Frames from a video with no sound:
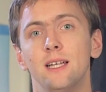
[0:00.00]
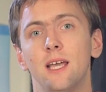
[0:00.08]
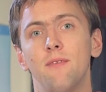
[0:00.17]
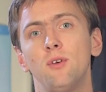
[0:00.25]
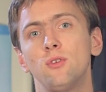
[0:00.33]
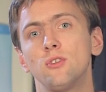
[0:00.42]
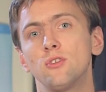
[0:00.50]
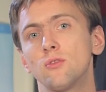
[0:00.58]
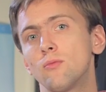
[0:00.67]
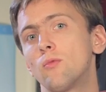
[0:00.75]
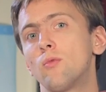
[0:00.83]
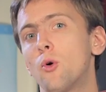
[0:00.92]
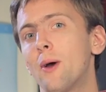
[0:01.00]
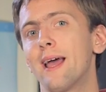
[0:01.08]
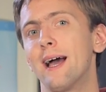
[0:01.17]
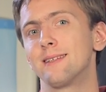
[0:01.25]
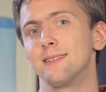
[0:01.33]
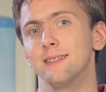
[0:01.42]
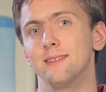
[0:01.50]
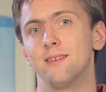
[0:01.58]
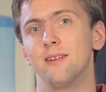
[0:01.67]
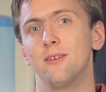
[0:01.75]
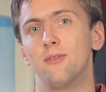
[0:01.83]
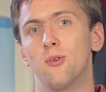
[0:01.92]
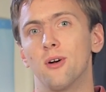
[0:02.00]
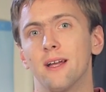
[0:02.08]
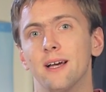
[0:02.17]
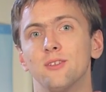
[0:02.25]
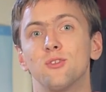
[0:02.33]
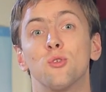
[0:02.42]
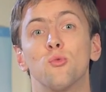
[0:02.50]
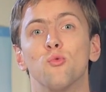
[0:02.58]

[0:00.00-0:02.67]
give users quick access to their forecast